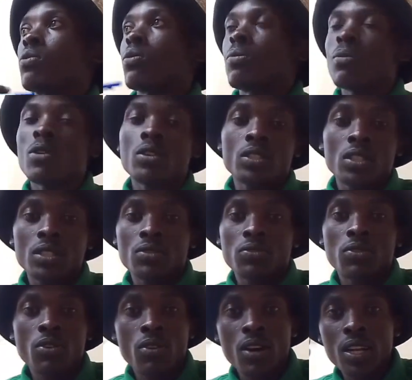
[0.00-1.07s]
promote it
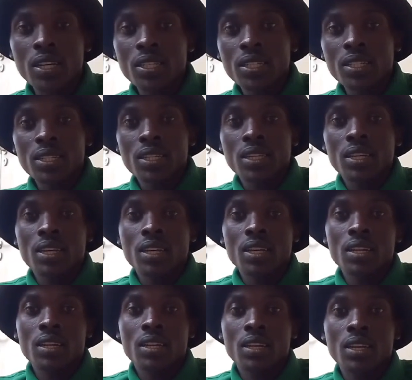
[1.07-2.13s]
forward,
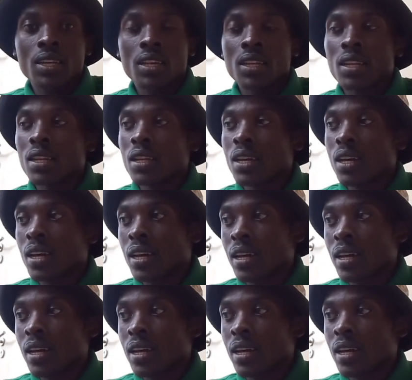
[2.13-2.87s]
and